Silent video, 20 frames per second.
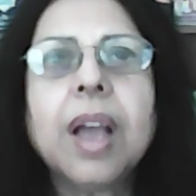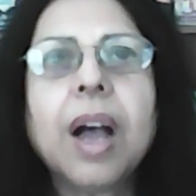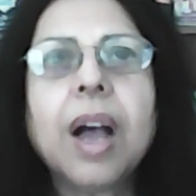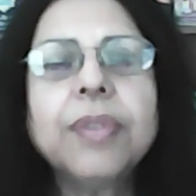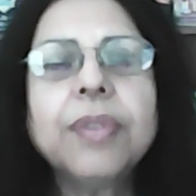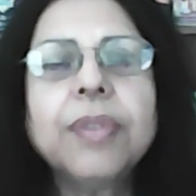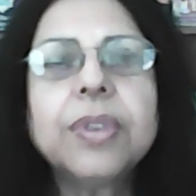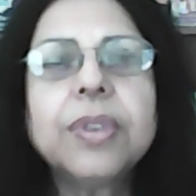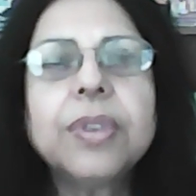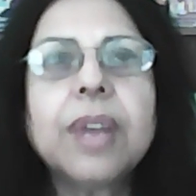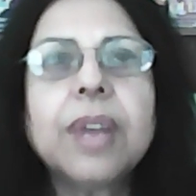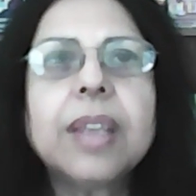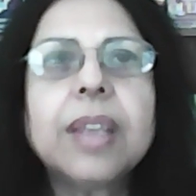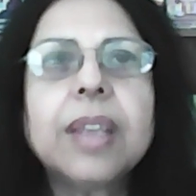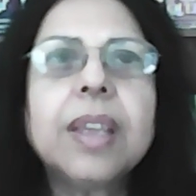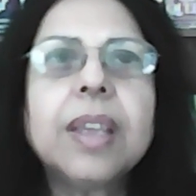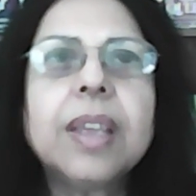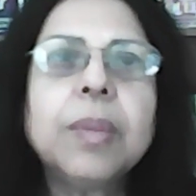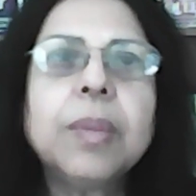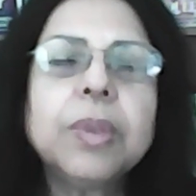After I
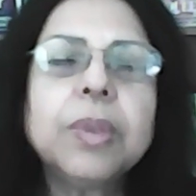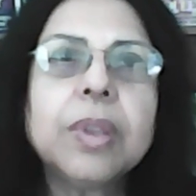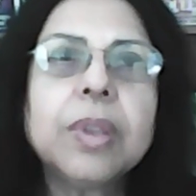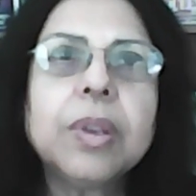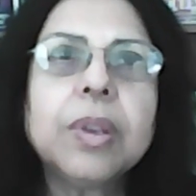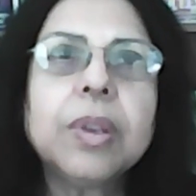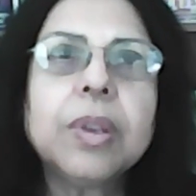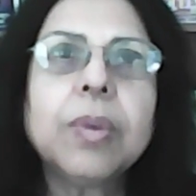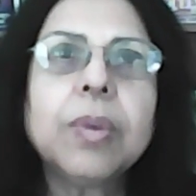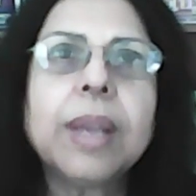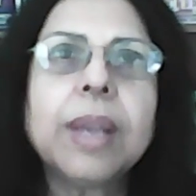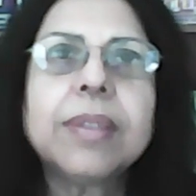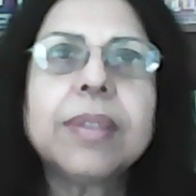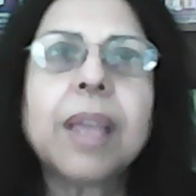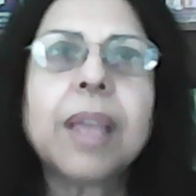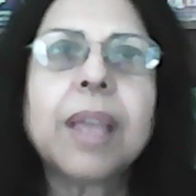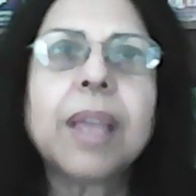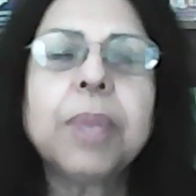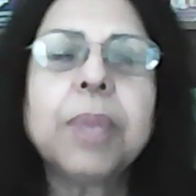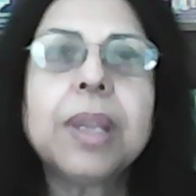came to the US,
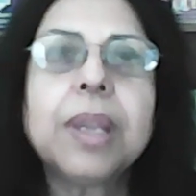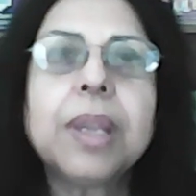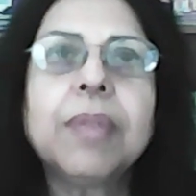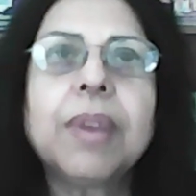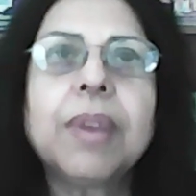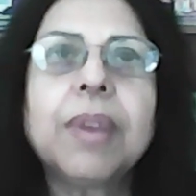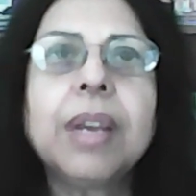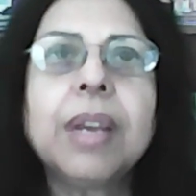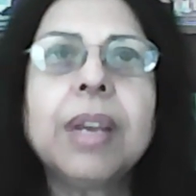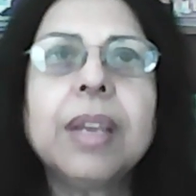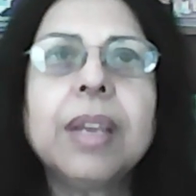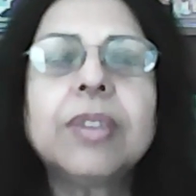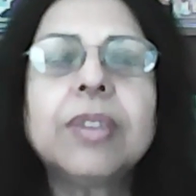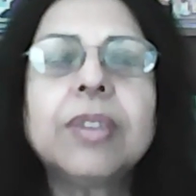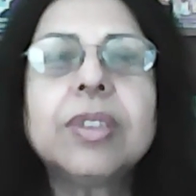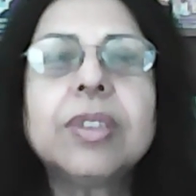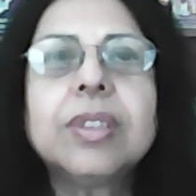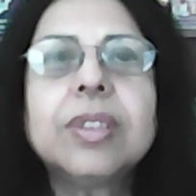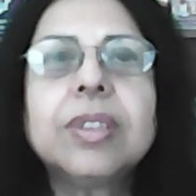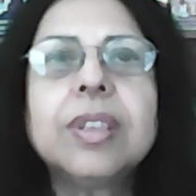I became very
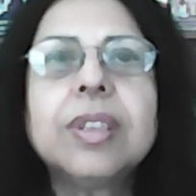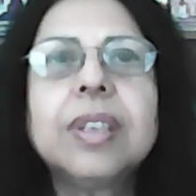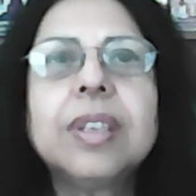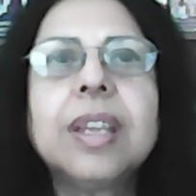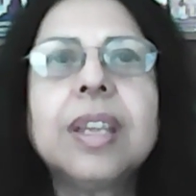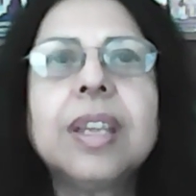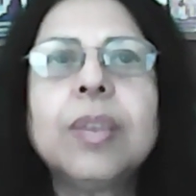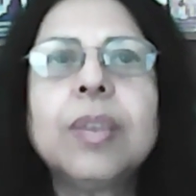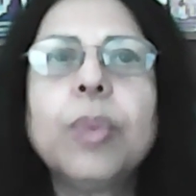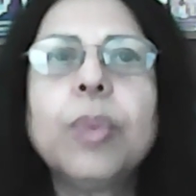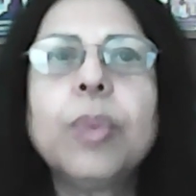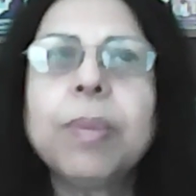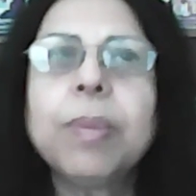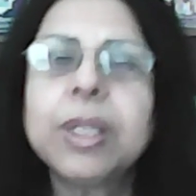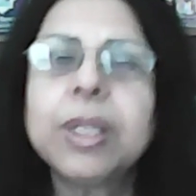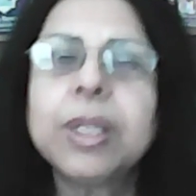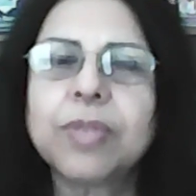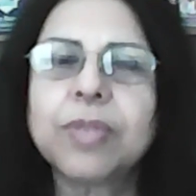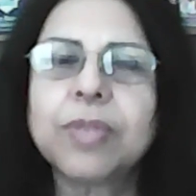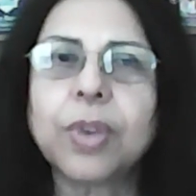interested in
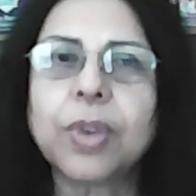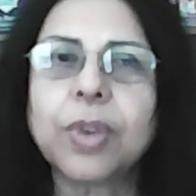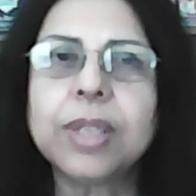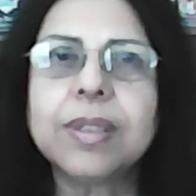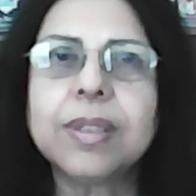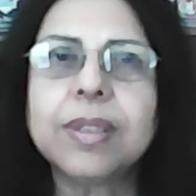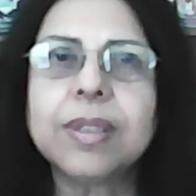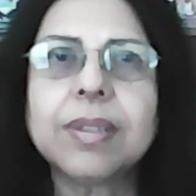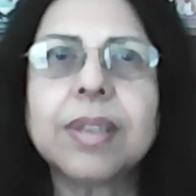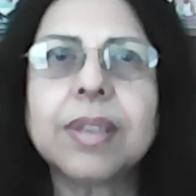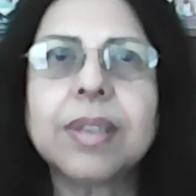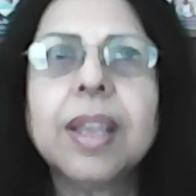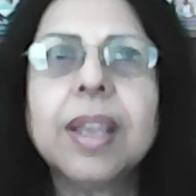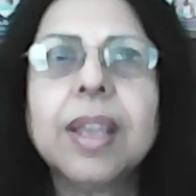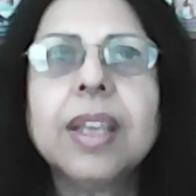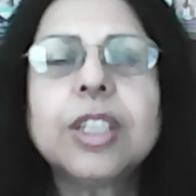women's voices,